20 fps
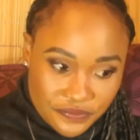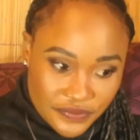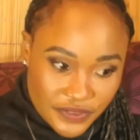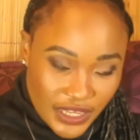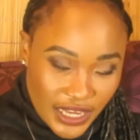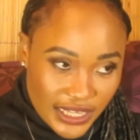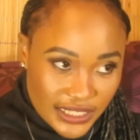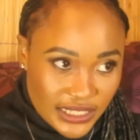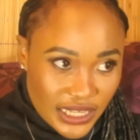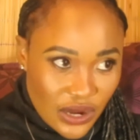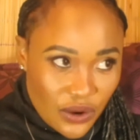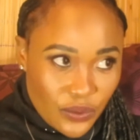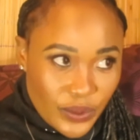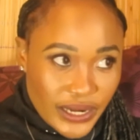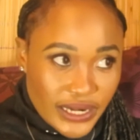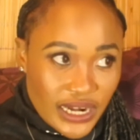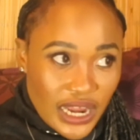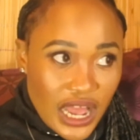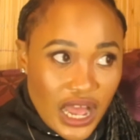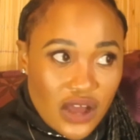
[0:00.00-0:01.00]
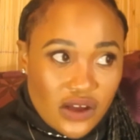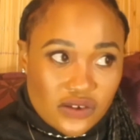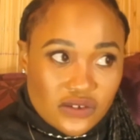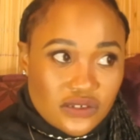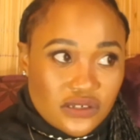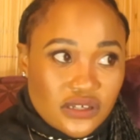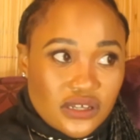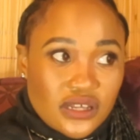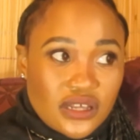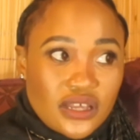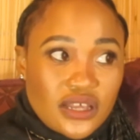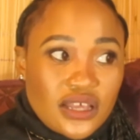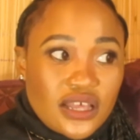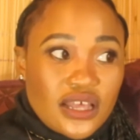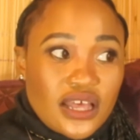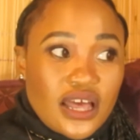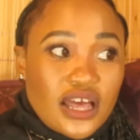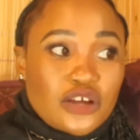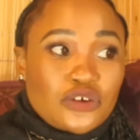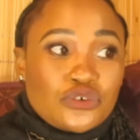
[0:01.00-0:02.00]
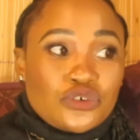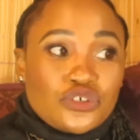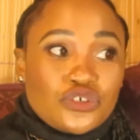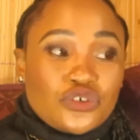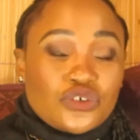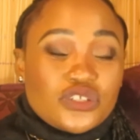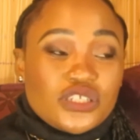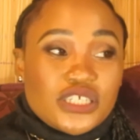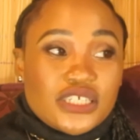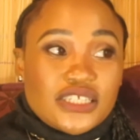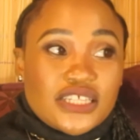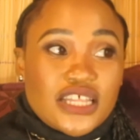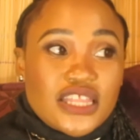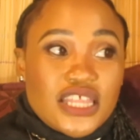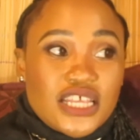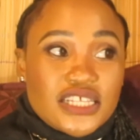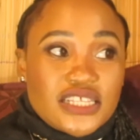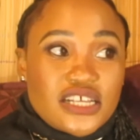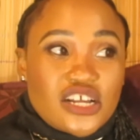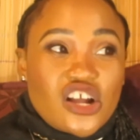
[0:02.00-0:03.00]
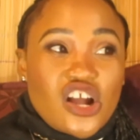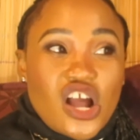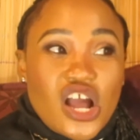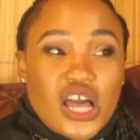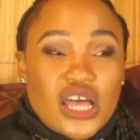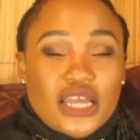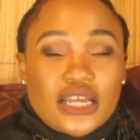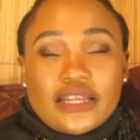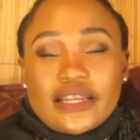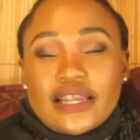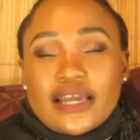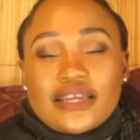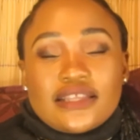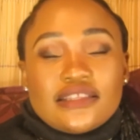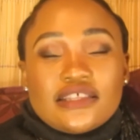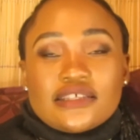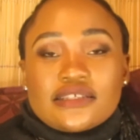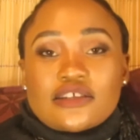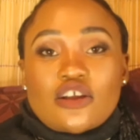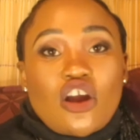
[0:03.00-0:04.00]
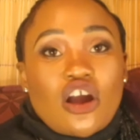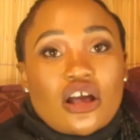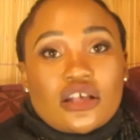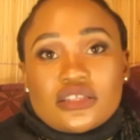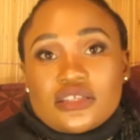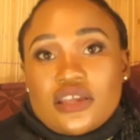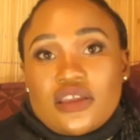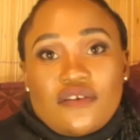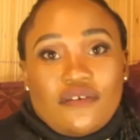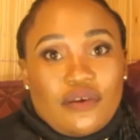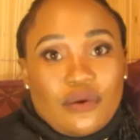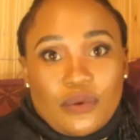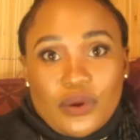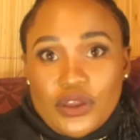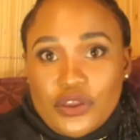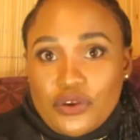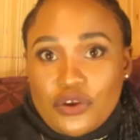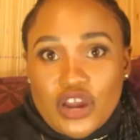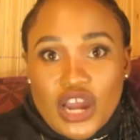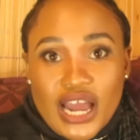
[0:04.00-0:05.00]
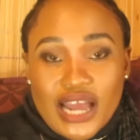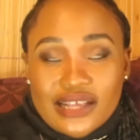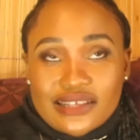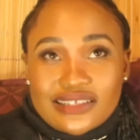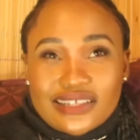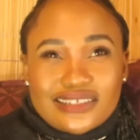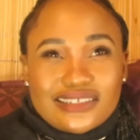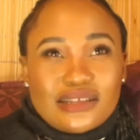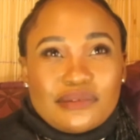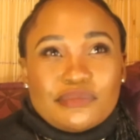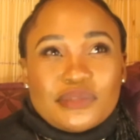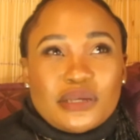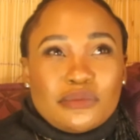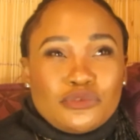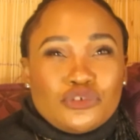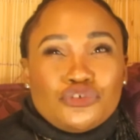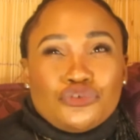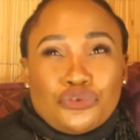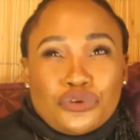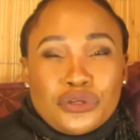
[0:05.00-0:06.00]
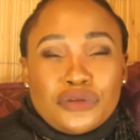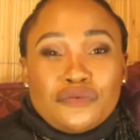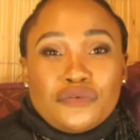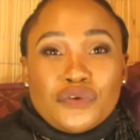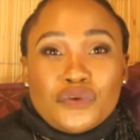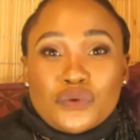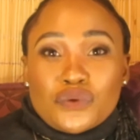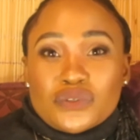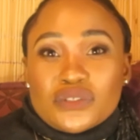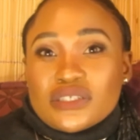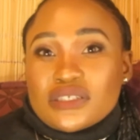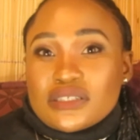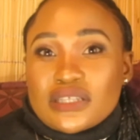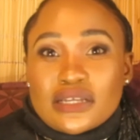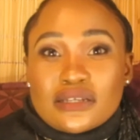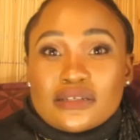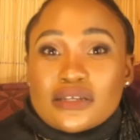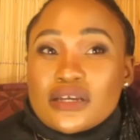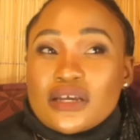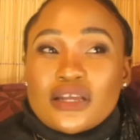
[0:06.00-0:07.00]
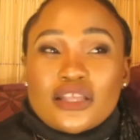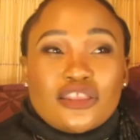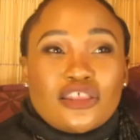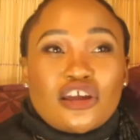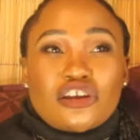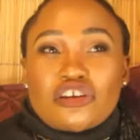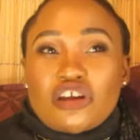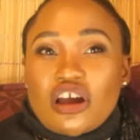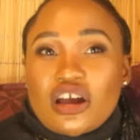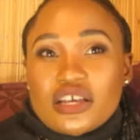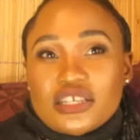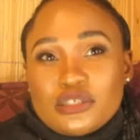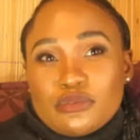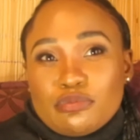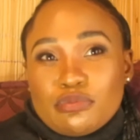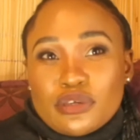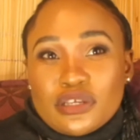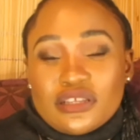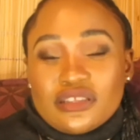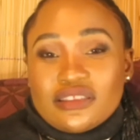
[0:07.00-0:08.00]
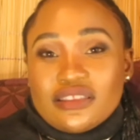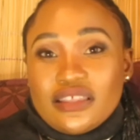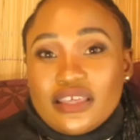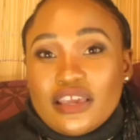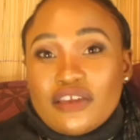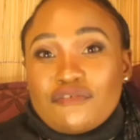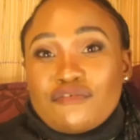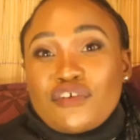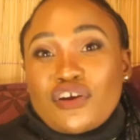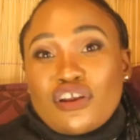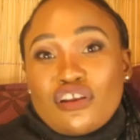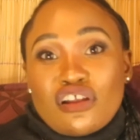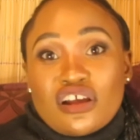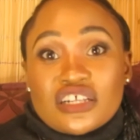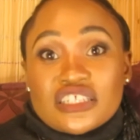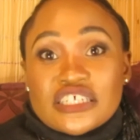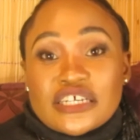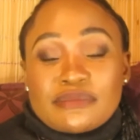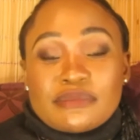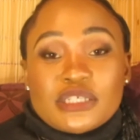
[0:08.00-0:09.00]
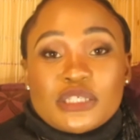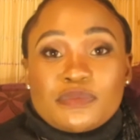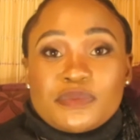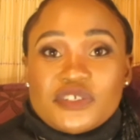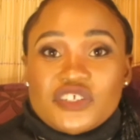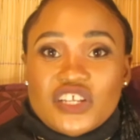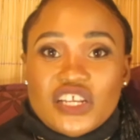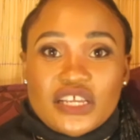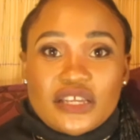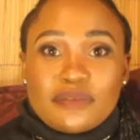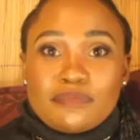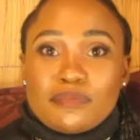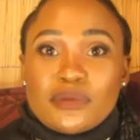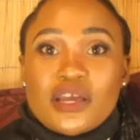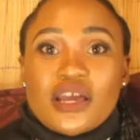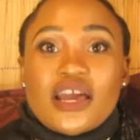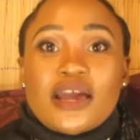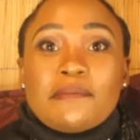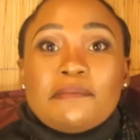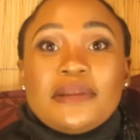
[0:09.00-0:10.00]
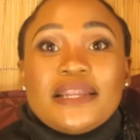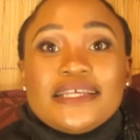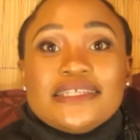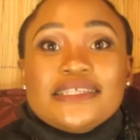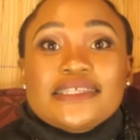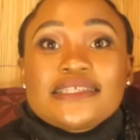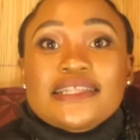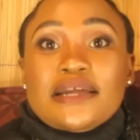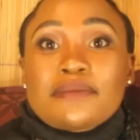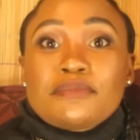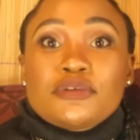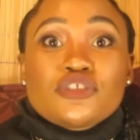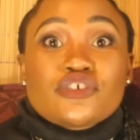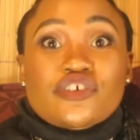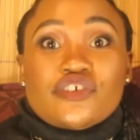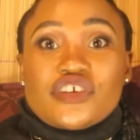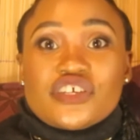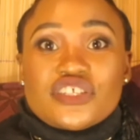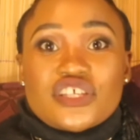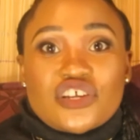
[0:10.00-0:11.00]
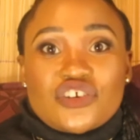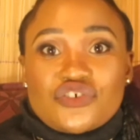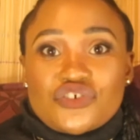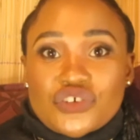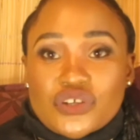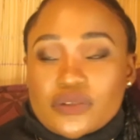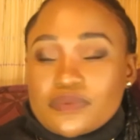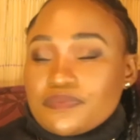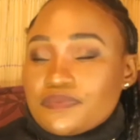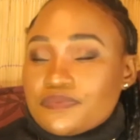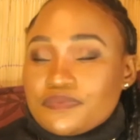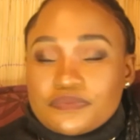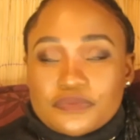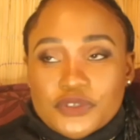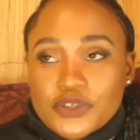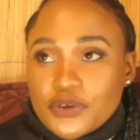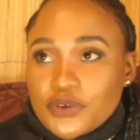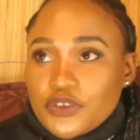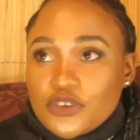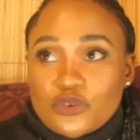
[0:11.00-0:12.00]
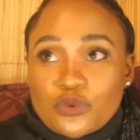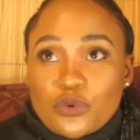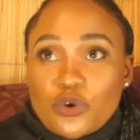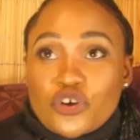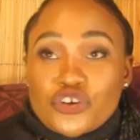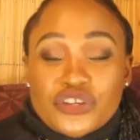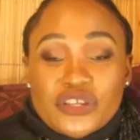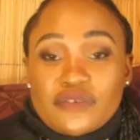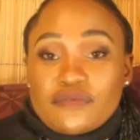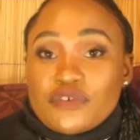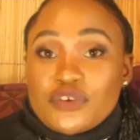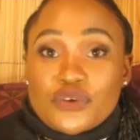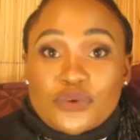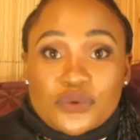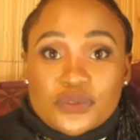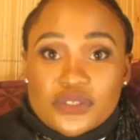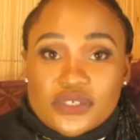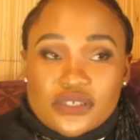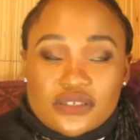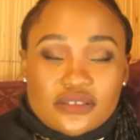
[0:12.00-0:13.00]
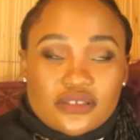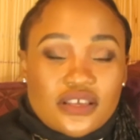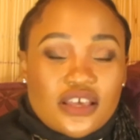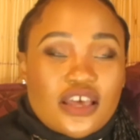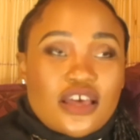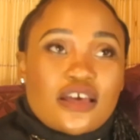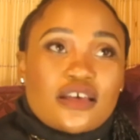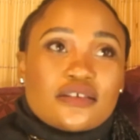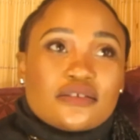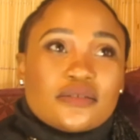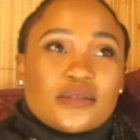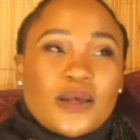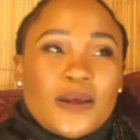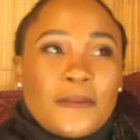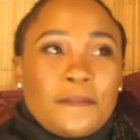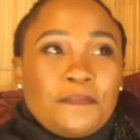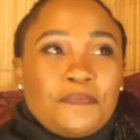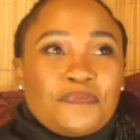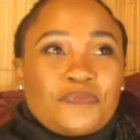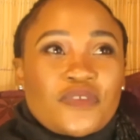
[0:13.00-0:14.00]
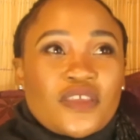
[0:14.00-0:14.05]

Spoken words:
As I went out, I could notice that there's a car, like there's cars everywhere, you guys. Like sometimes you don't even notice that car's been there for a long time, especially places like Pretoria Central. No, you won't even notice. So